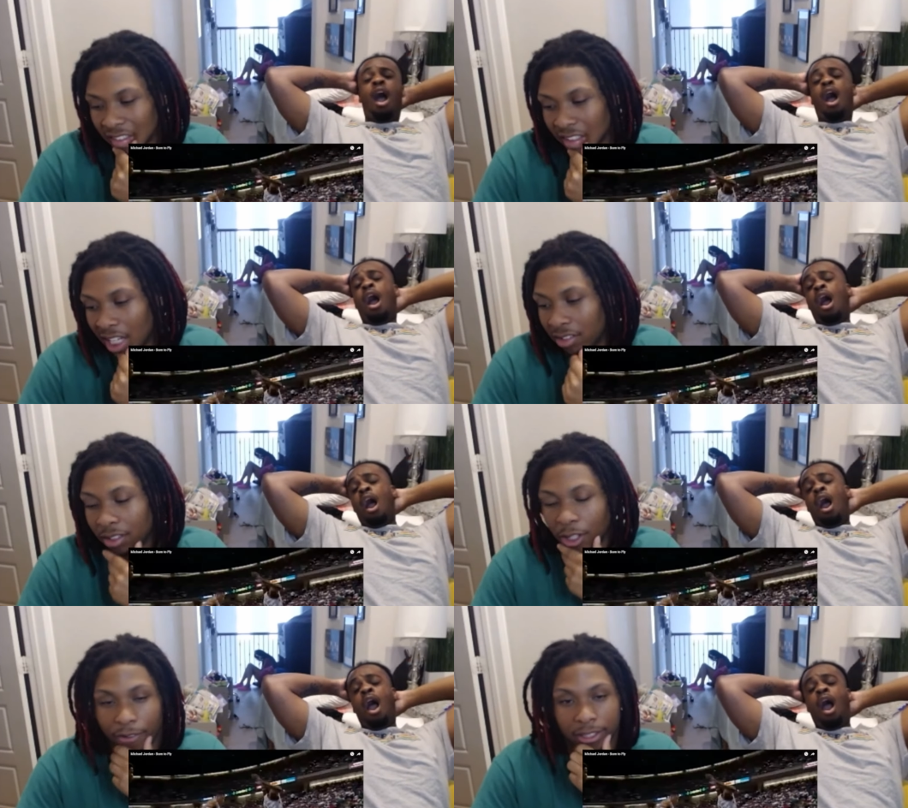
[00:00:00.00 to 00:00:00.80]
Speaker 1: I don't
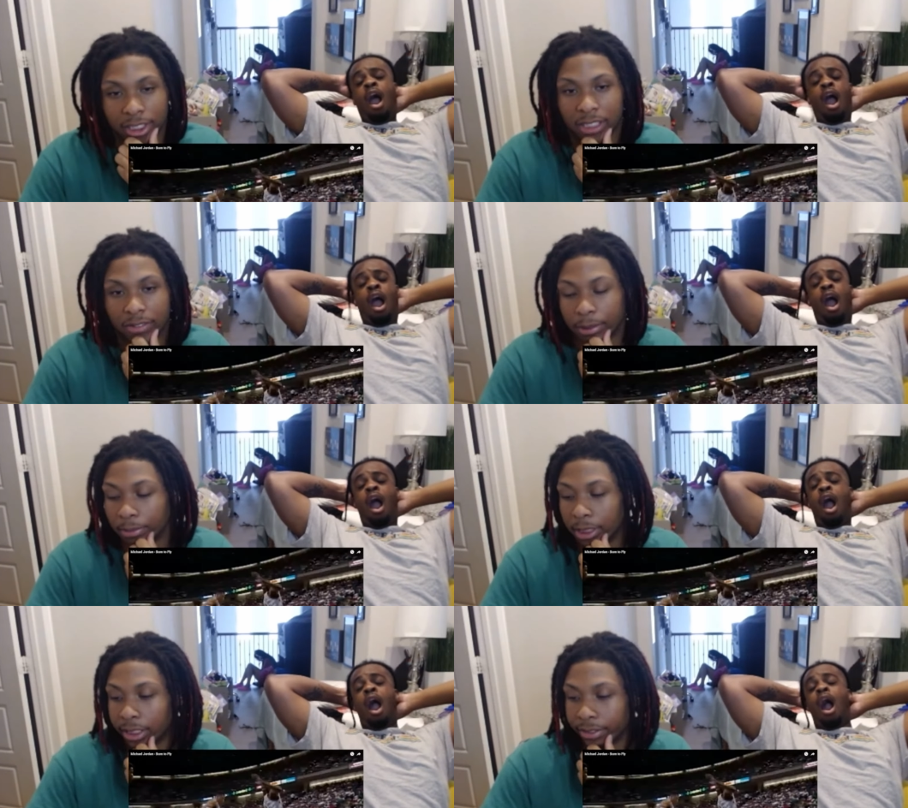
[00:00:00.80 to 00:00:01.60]
know if he's selfish,
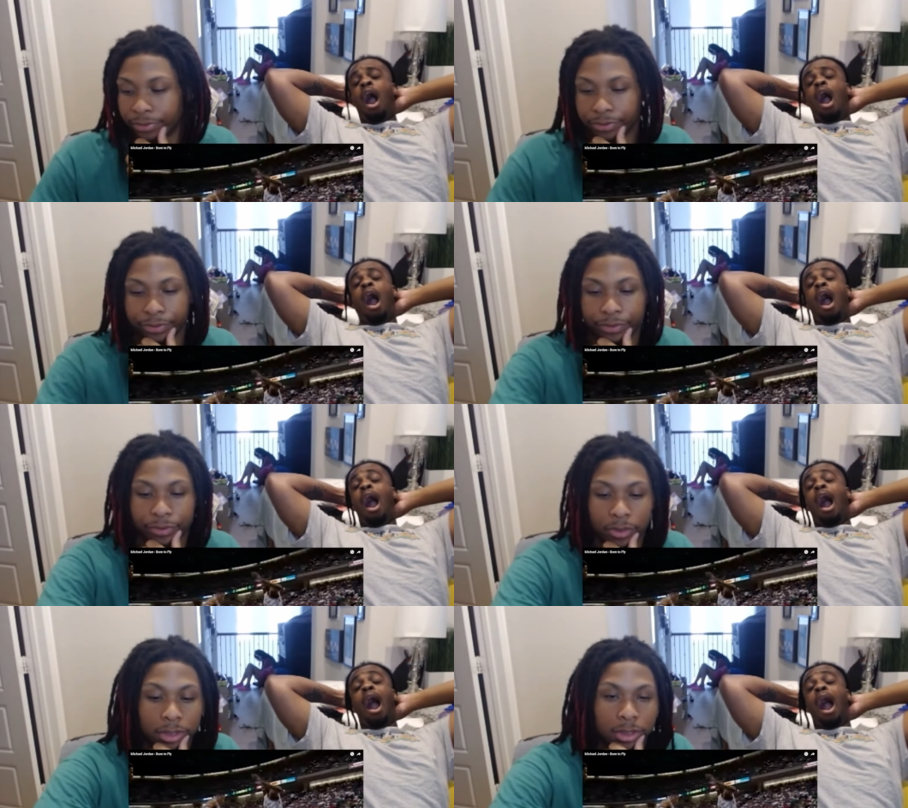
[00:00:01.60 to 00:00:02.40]
bruh.
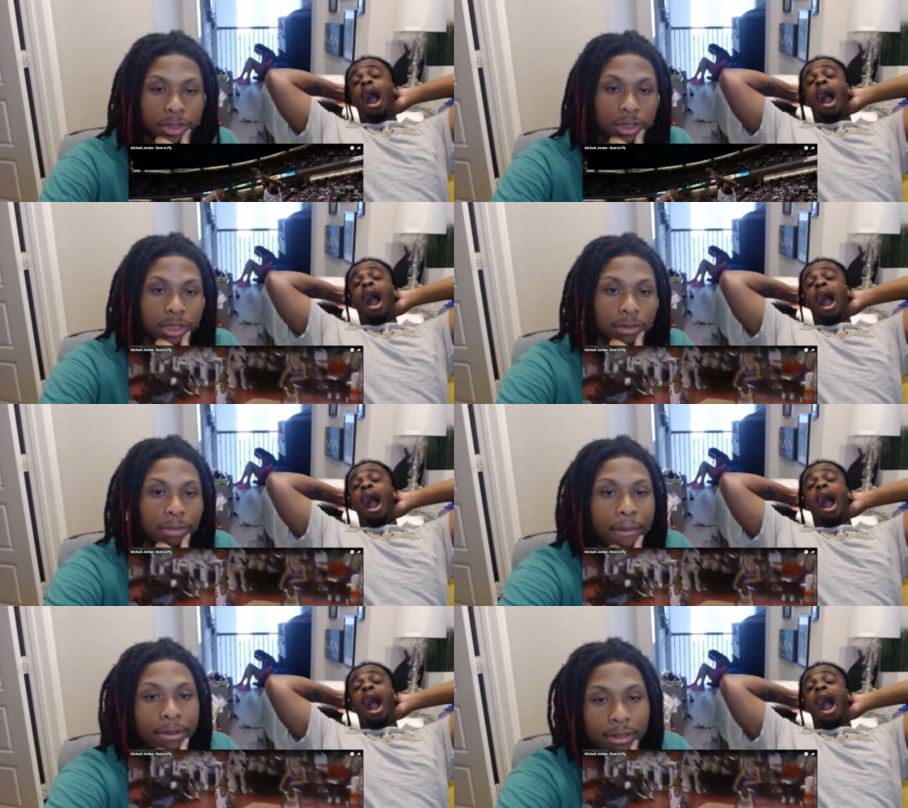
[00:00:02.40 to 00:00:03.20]

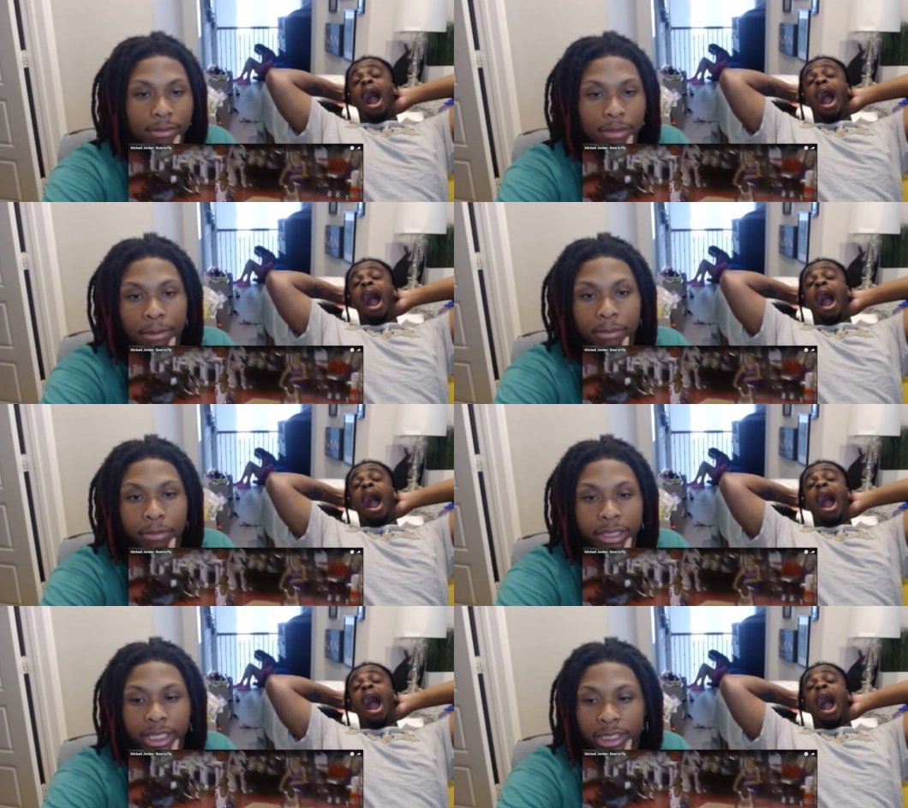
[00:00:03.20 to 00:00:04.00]
Probably in the
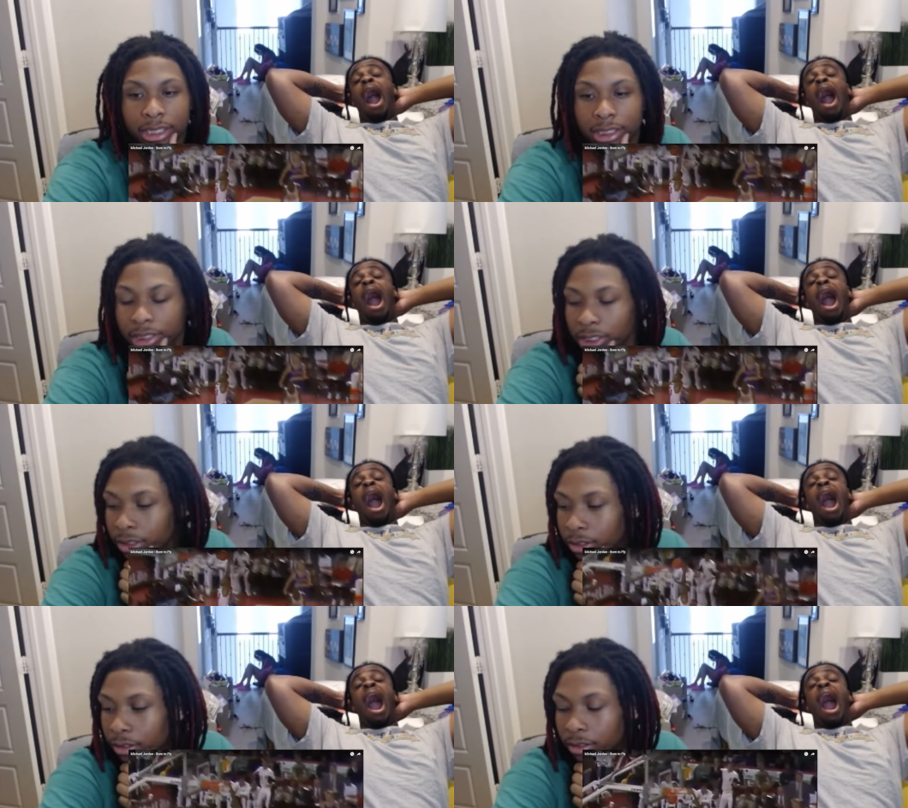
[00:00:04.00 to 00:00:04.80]
beginning of his year.
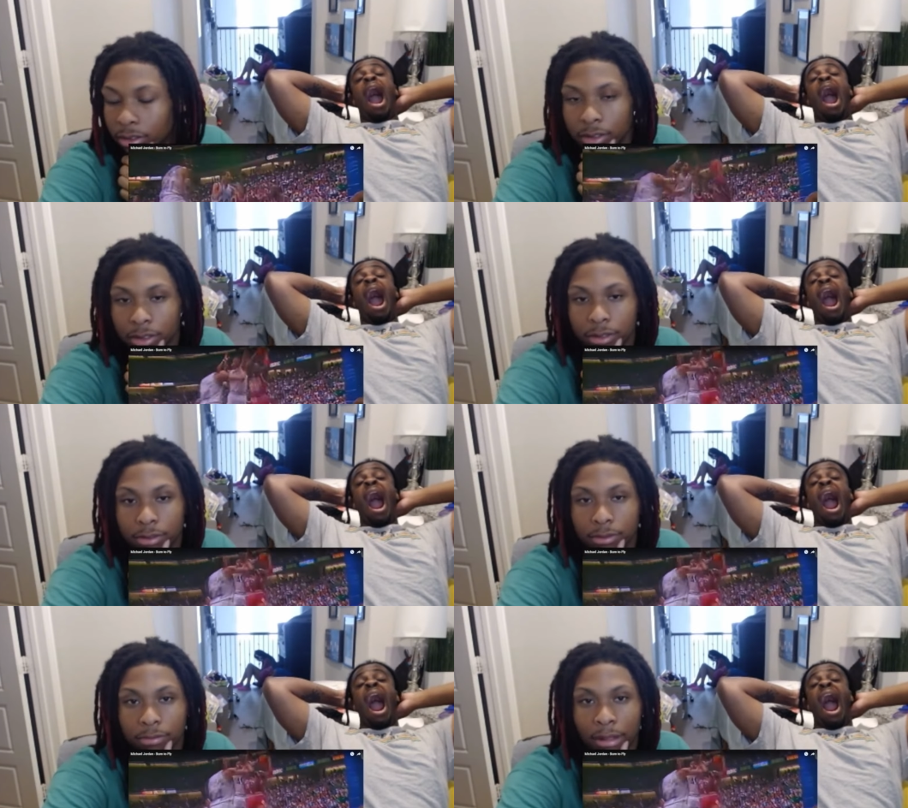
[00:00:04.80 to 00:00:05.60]

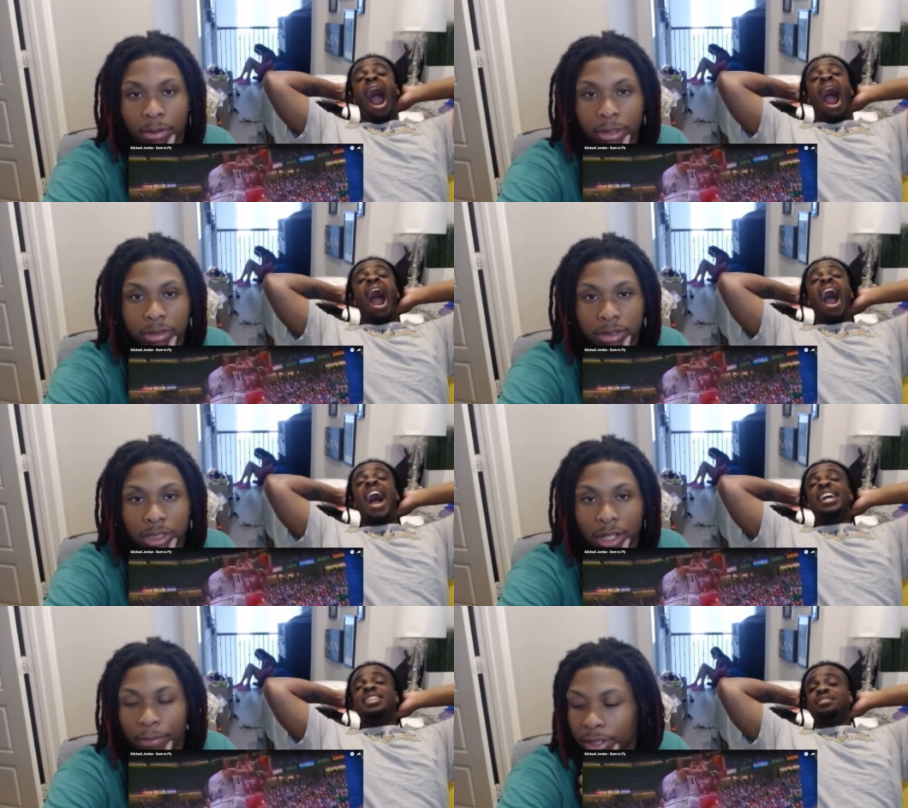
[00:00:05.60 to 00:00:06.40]
Probably when he
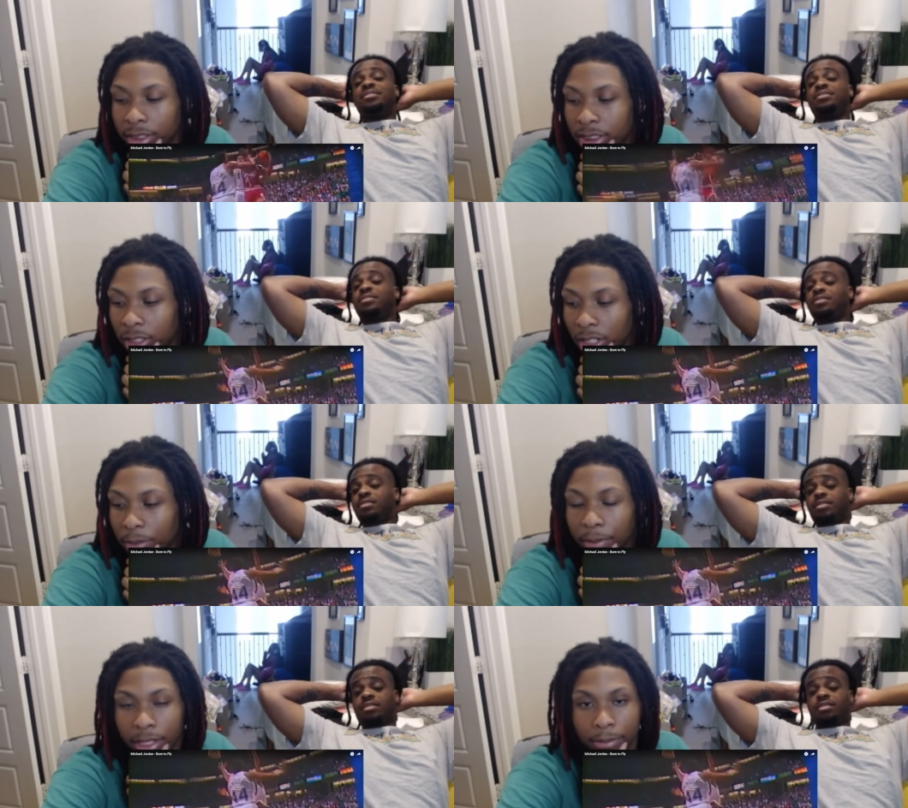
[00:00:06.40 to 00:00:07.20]
started playing,
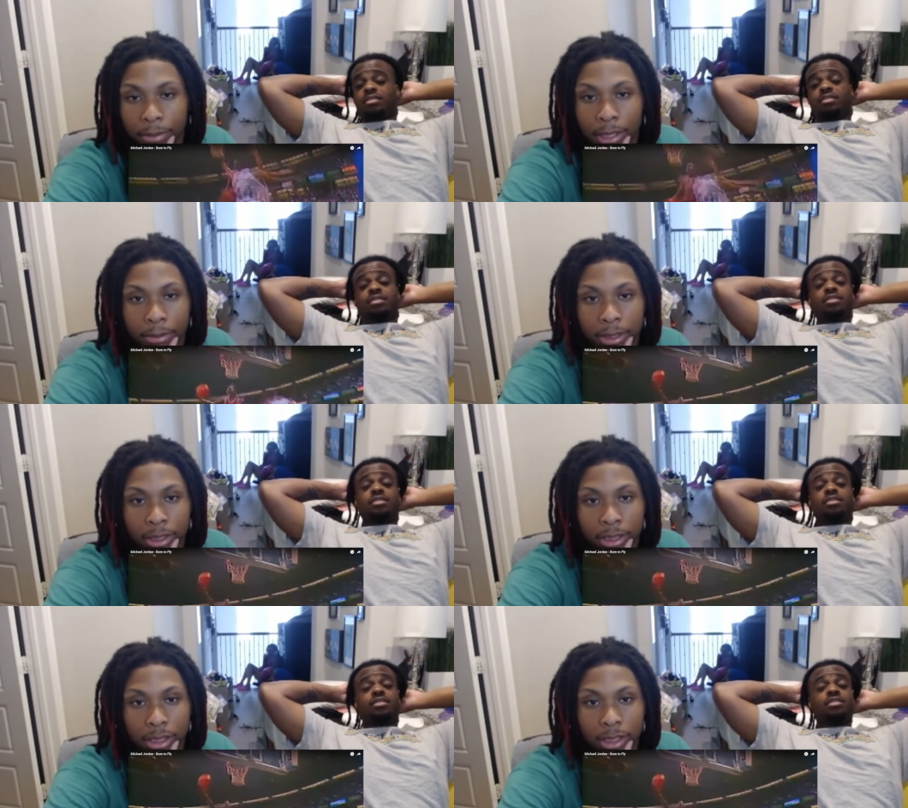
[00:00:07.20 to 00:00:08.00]
probably
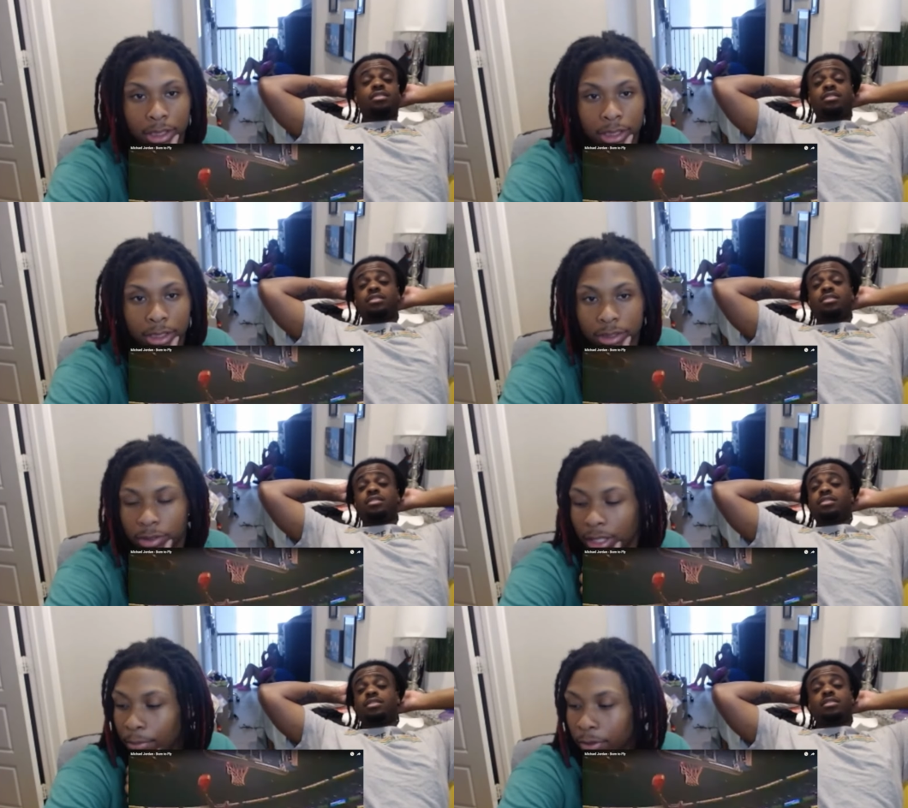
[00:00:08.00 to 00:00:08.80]
because he
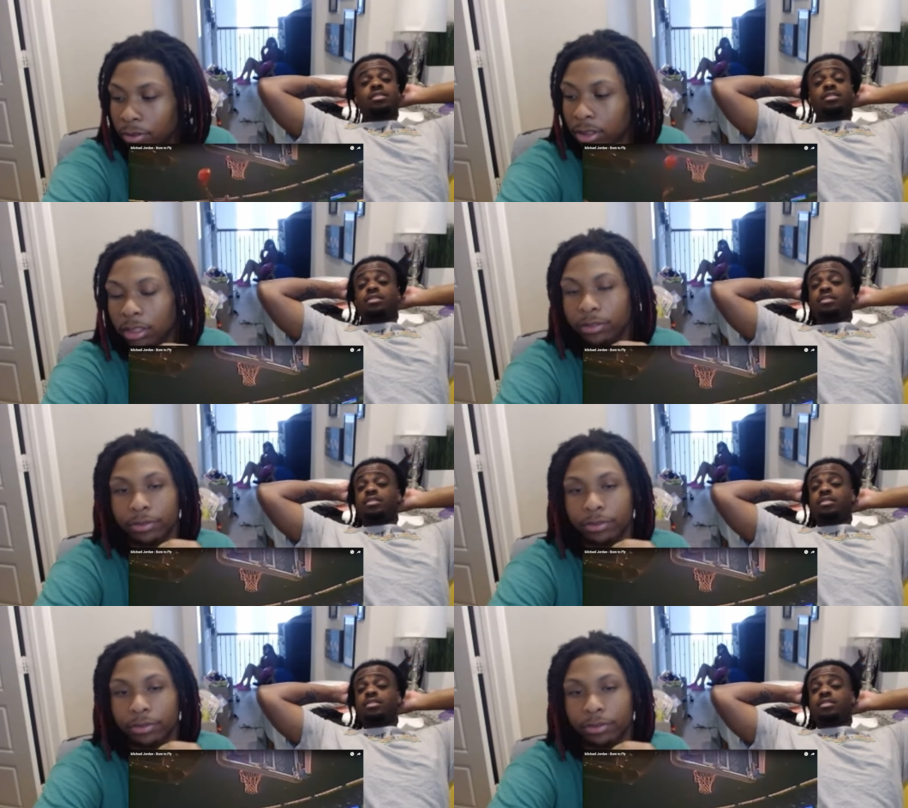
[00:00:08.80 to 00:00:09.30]
was previous stuff.